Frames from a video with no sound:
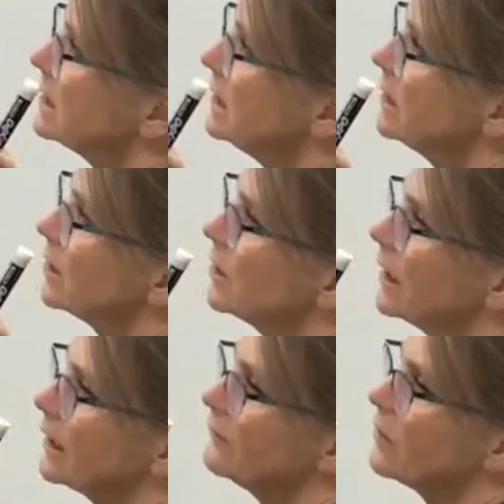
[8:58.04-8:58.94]
here
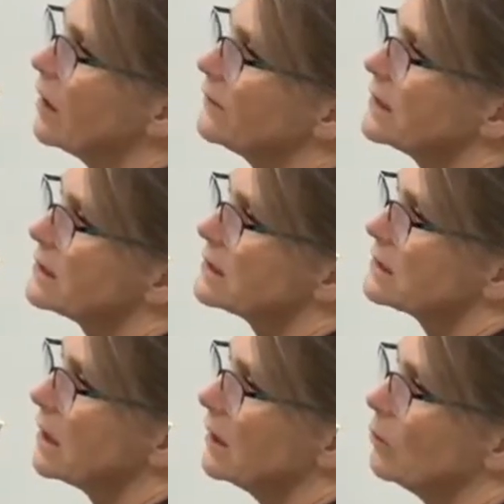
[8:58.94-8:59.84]
and I've got
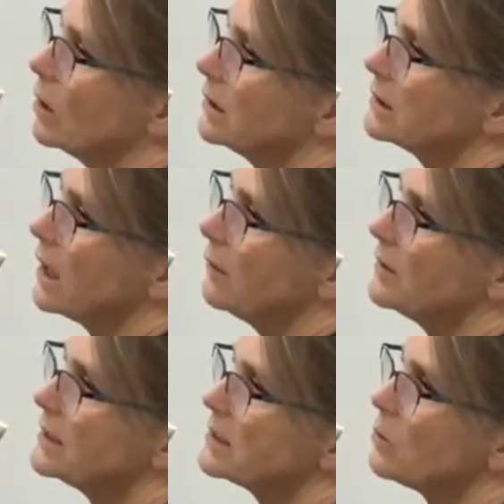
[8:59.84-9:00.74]
this, I wanted to come
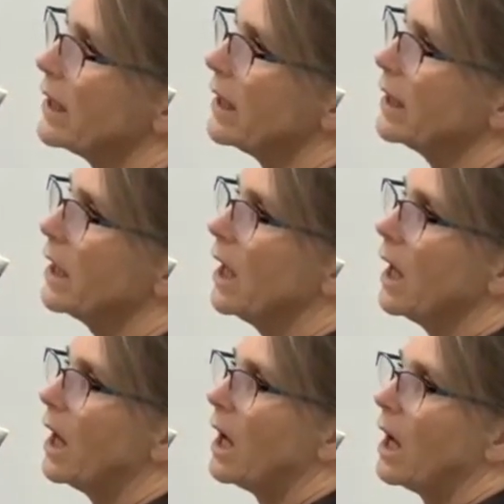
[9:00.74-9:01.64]
this way,
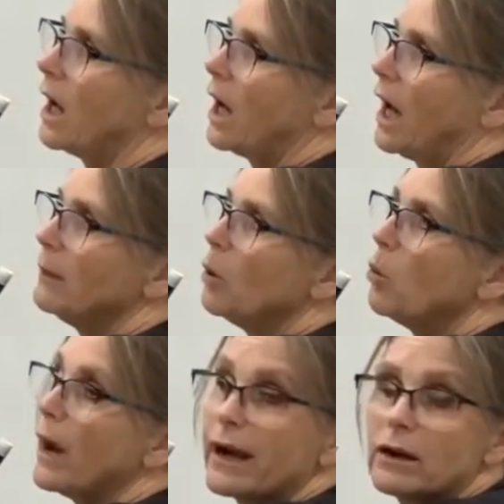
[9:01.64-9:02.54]
I'm
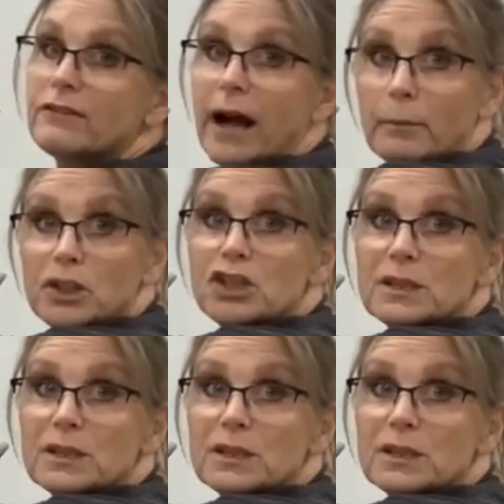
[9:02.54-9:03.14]
aware of how much